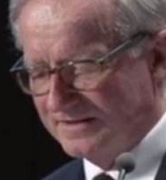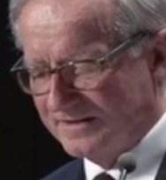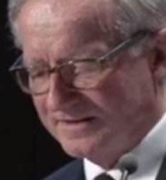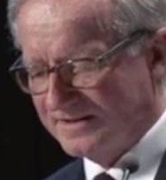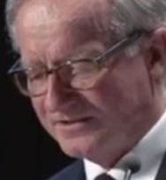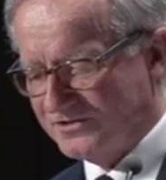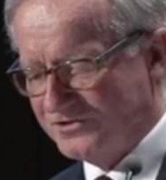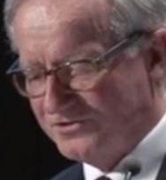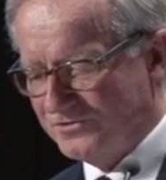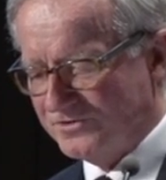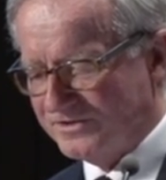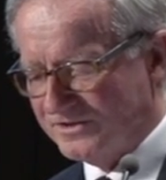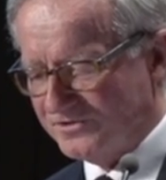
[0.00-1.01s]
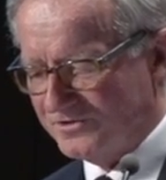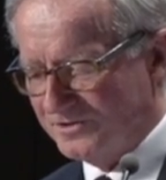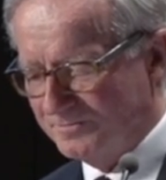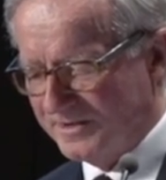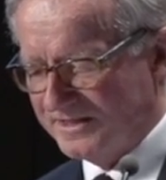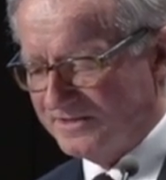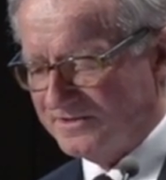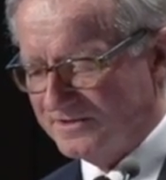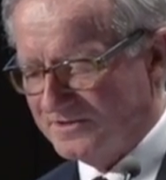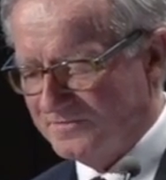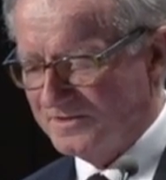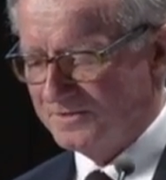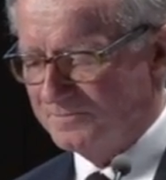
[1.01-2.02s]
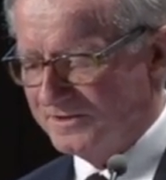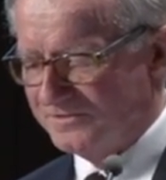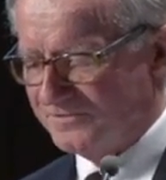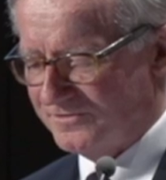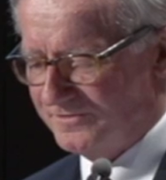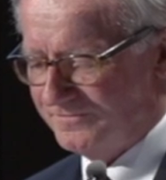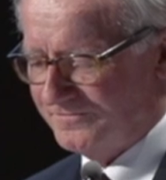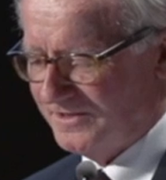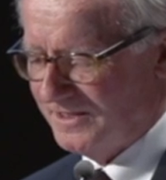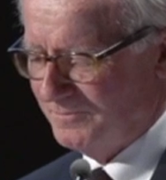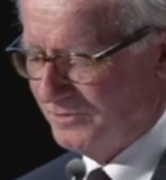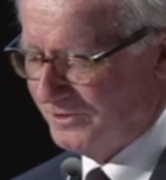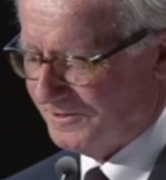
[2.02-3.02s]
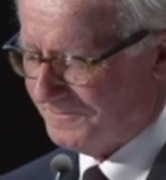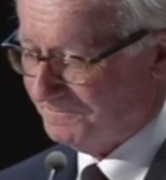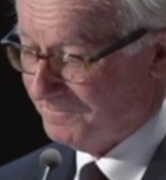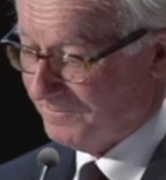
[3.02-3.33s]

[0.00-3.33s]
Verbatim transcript: and hence jurisdictional basis of the administrative framework.